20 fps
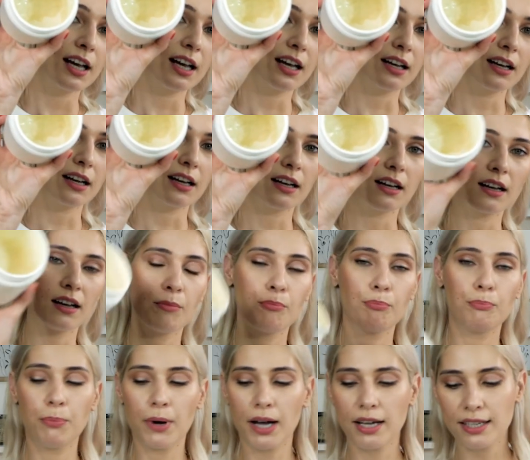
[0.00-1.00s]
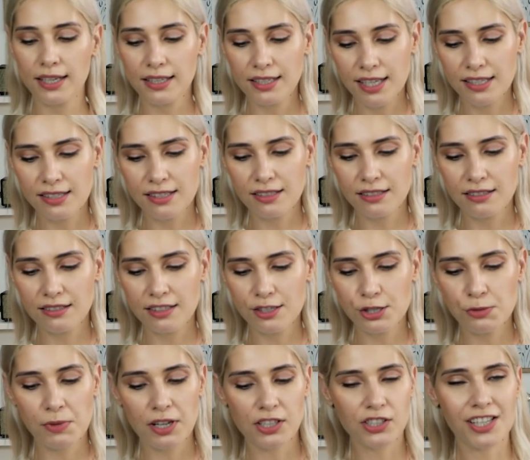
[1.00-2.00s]
Uh, but it doesn't, the
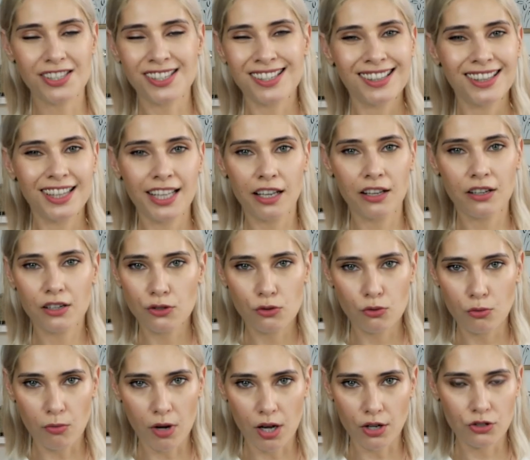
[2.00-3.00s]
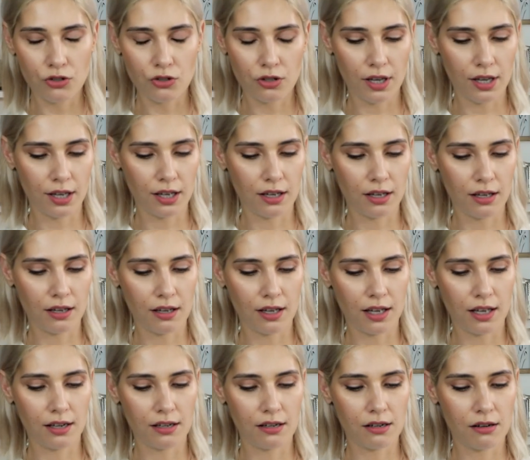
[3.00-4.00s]
smell doesn't linger too much uh,
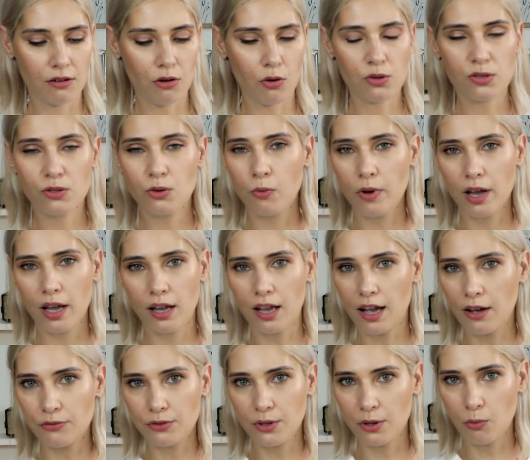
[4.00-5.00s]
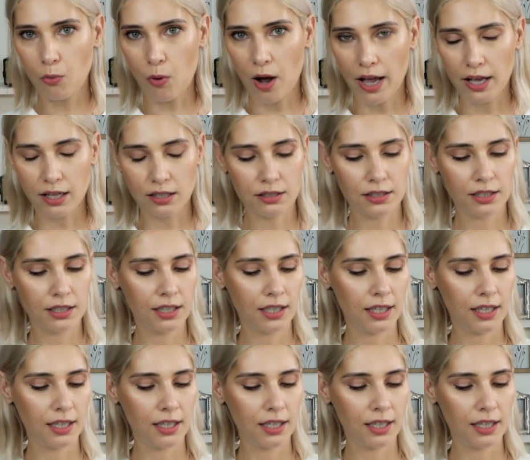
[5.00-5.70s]
and goes away after a while.